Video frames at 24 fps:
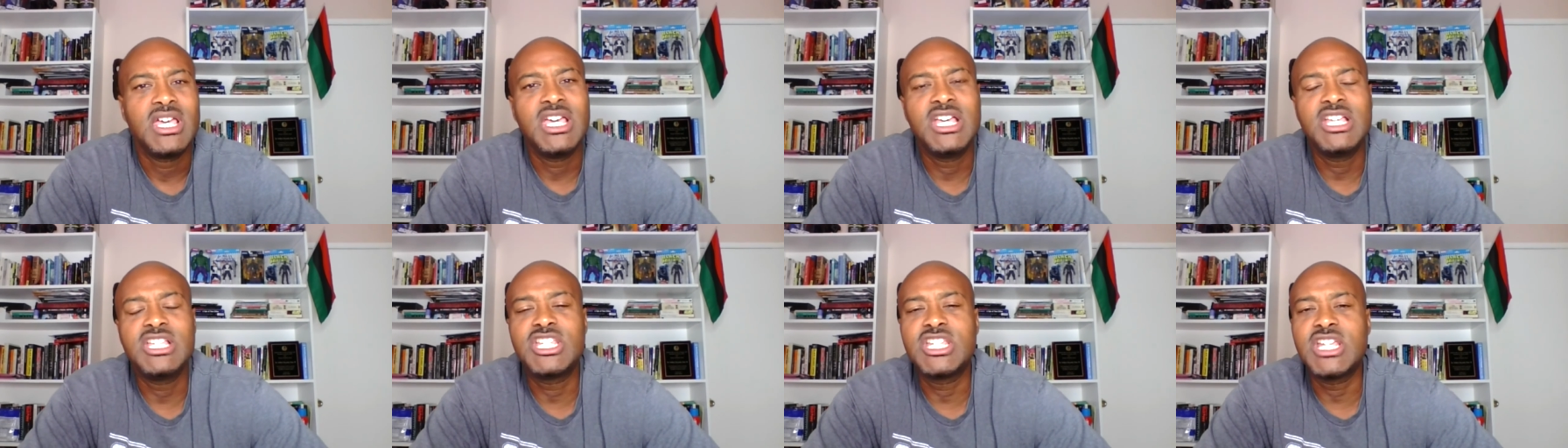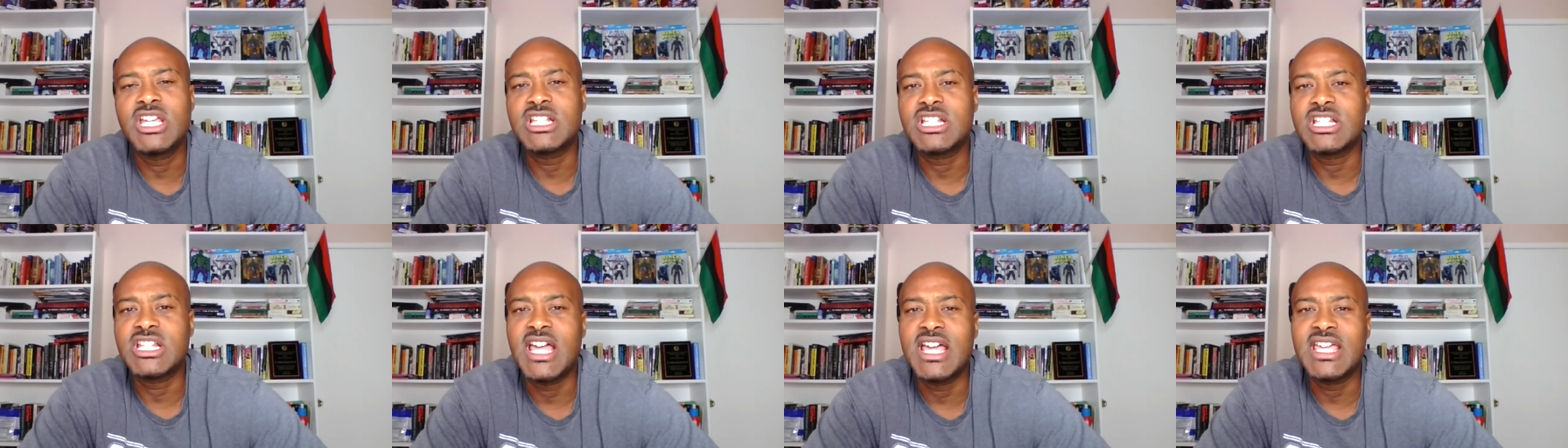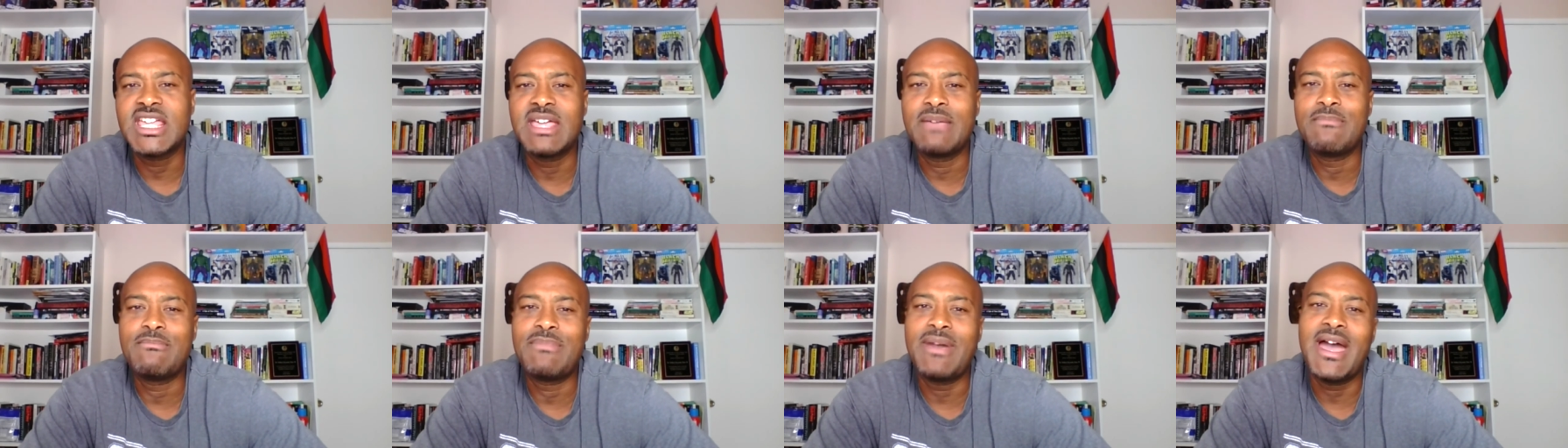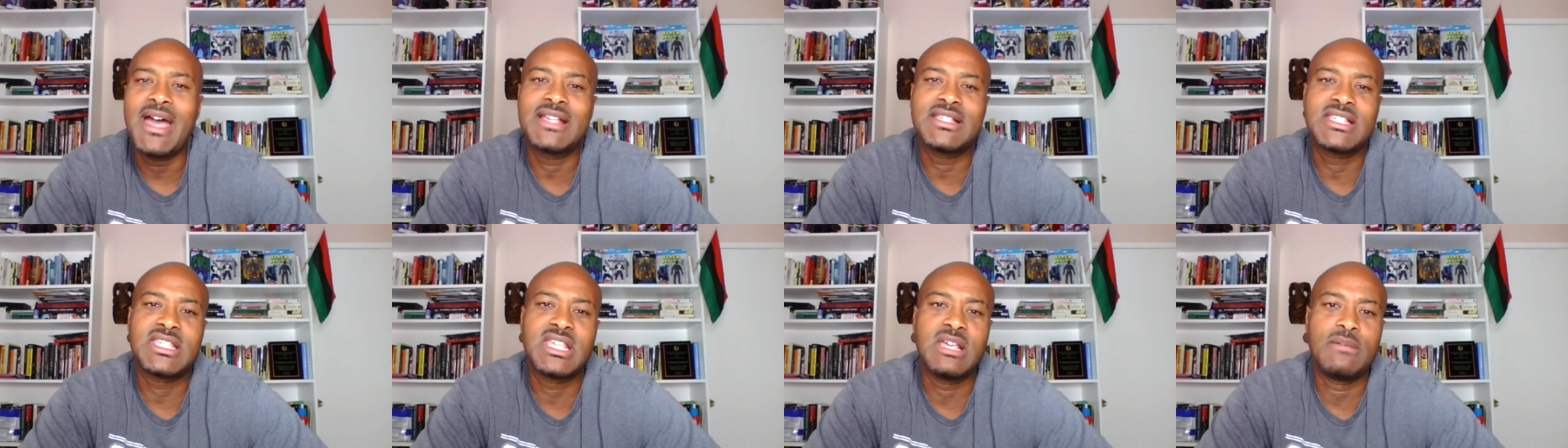It's just like in
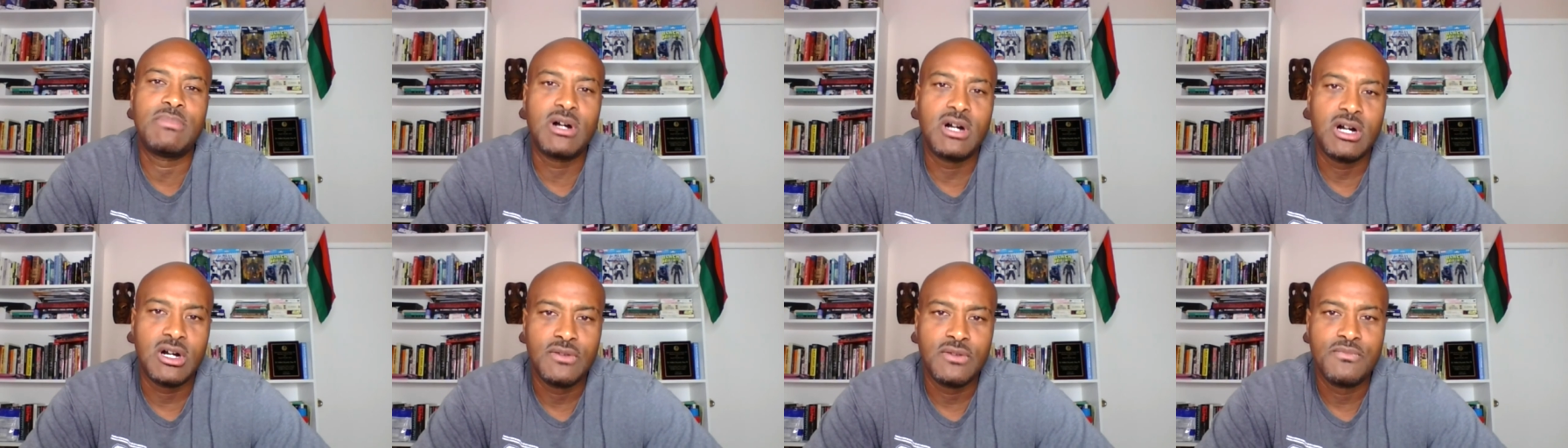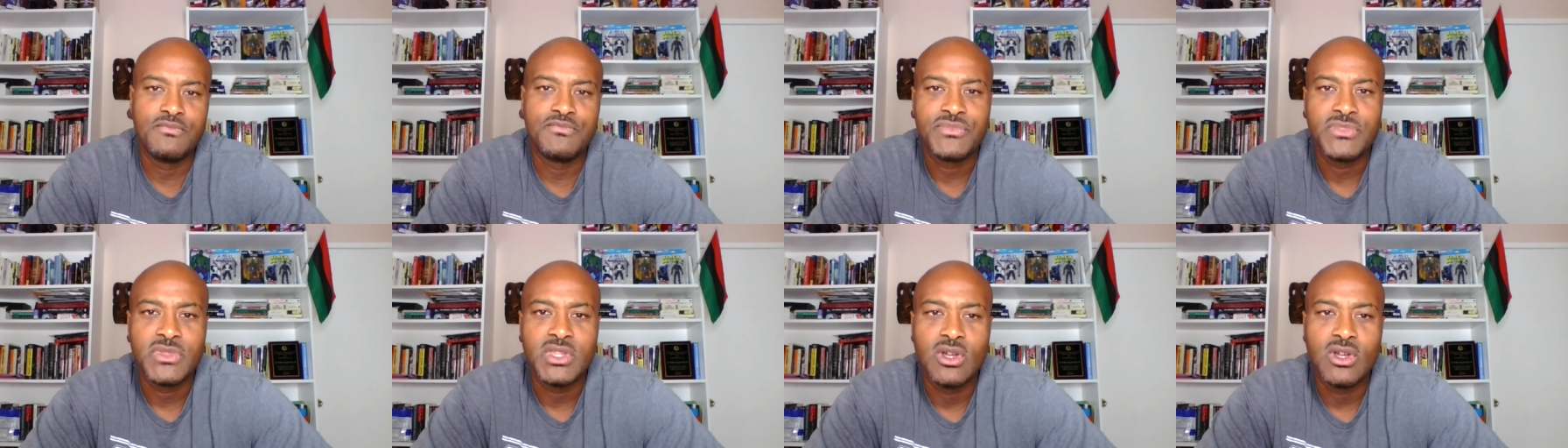basketball